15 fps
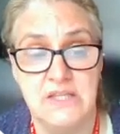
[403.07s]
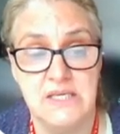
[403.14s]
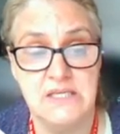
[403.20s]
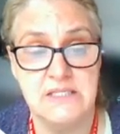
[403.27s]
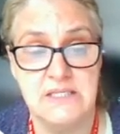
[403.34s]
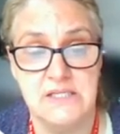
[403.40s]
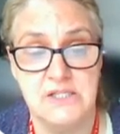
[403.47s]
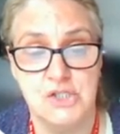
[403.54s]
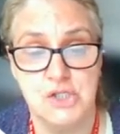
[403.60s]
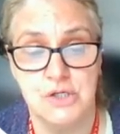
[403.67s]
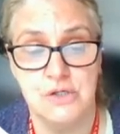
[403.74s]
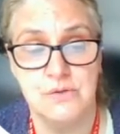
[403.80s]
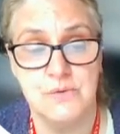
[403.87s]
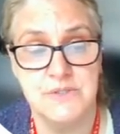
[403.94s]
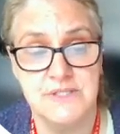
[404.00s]
and your
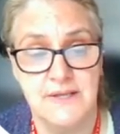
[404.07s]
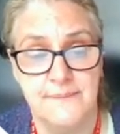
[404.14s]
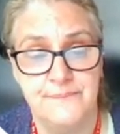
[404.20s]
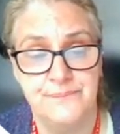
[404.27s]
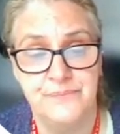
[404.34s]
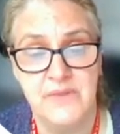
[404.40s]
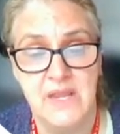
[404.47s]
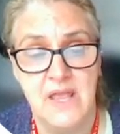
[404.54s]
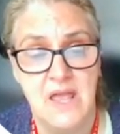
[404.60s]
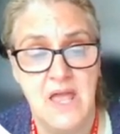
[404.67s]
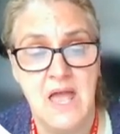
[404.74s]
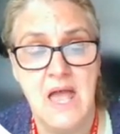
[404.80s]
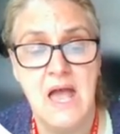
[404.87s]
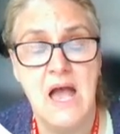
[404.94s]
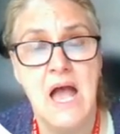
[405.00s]
key points that you're
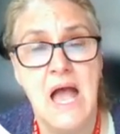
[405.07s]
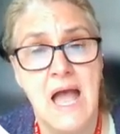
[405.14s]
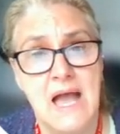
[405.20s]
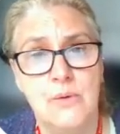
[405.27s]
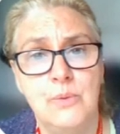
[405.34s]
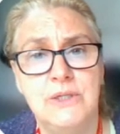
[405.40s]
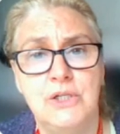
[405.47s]
going to talk